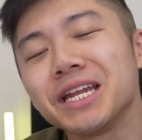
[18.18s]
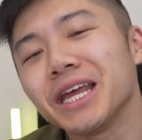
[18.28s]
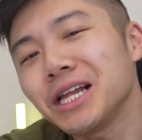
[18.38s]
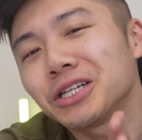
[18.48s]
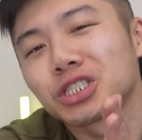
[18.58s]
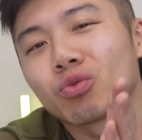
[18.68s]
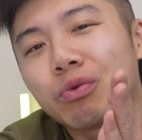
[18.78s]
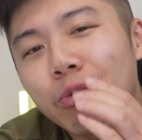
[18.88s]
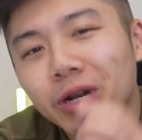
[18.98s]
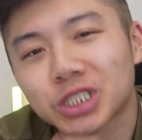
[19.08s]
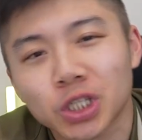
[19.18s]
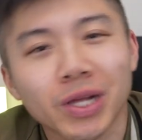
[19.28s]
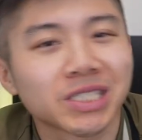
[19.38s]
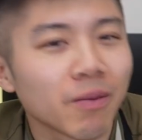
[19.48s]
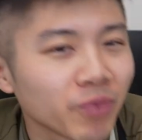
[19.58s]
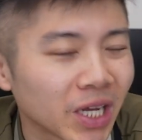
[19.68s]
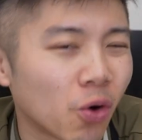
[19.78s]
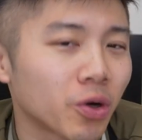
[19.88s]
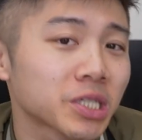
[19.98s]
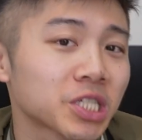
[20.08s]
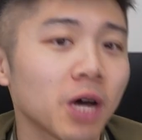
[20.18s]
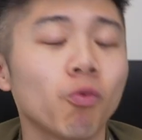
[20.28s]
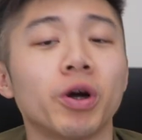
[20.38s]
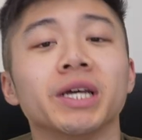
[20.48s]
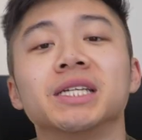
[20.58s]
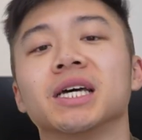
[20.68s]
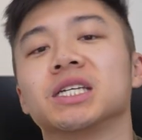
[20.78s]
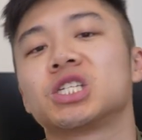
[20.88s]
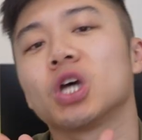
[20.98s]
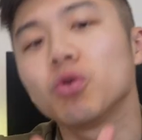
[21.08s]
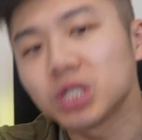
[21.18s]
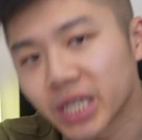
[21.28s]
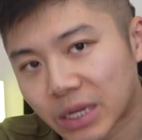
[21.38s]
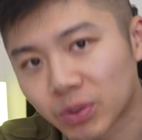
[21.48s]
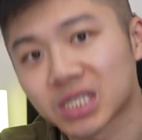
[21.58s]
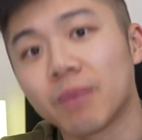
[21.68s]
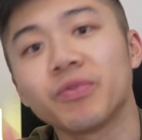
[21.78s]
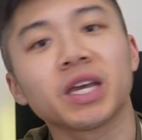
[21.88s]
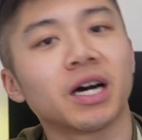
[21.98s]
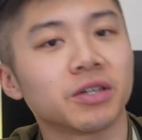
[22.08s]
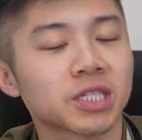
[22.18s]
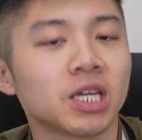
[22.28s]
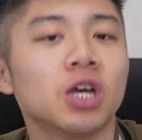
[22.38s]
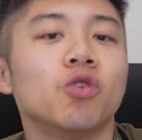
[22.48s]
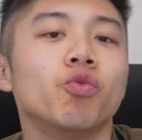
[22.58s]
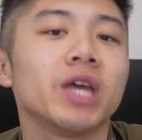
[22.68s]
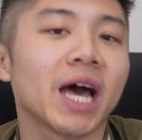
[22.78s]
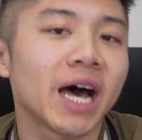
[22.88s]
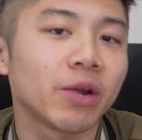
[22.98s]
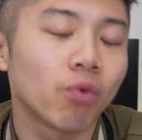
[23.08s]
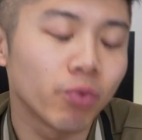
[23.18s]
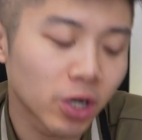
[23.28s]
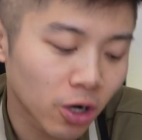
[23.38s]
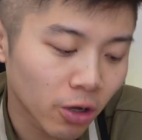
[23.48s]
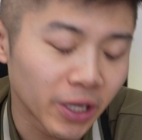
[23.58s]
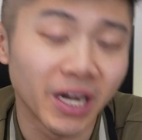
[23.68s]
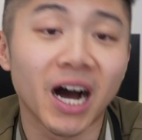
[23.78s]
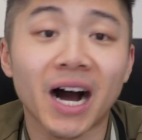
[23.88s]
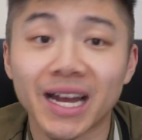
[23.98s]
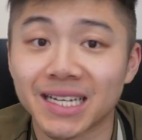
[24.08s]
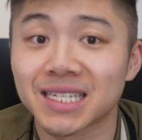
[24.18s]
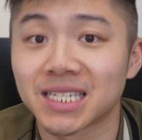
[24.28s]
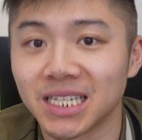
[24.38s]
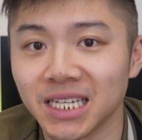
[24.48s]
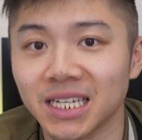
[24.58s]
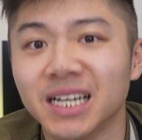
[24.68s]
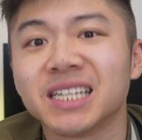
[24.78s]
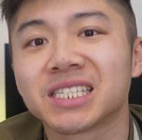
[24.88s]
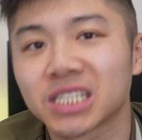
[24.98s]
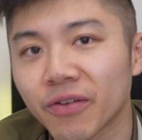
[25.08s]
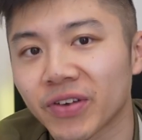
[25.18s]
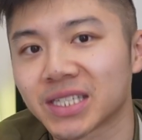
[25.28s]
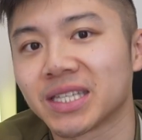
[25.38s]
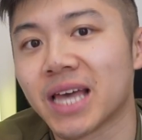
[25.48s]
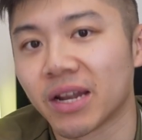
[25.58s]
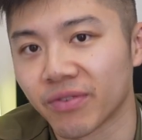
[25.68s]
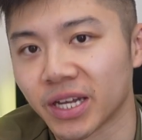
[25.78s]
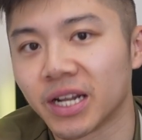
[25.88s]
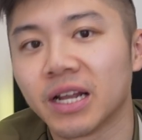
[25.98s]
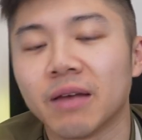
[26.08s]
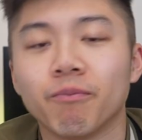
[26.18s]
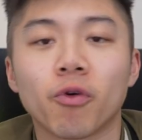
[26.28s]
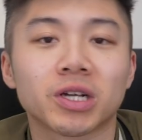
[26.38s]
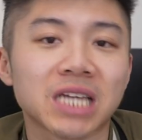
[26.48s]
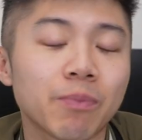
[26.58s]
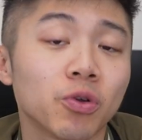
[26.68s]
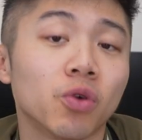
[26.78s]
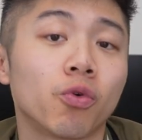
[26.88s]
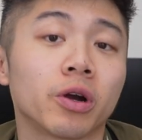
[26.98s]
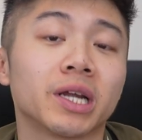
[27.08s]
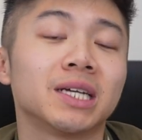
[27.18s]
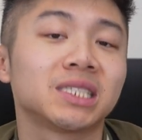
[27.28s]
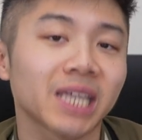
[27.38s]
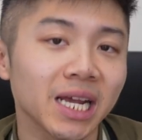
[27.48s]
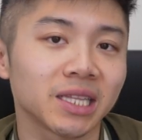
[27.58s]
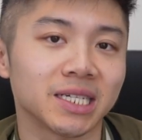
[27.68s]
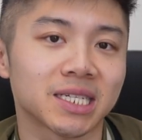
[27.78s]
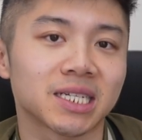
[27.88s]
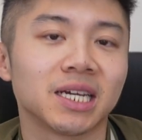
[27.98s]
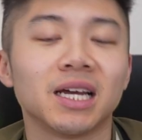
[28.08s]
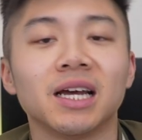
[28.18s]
in English, when we want to show that something or someone is associated with something else, we add what we call an ist suffix at the end of it. For example, the word cyclist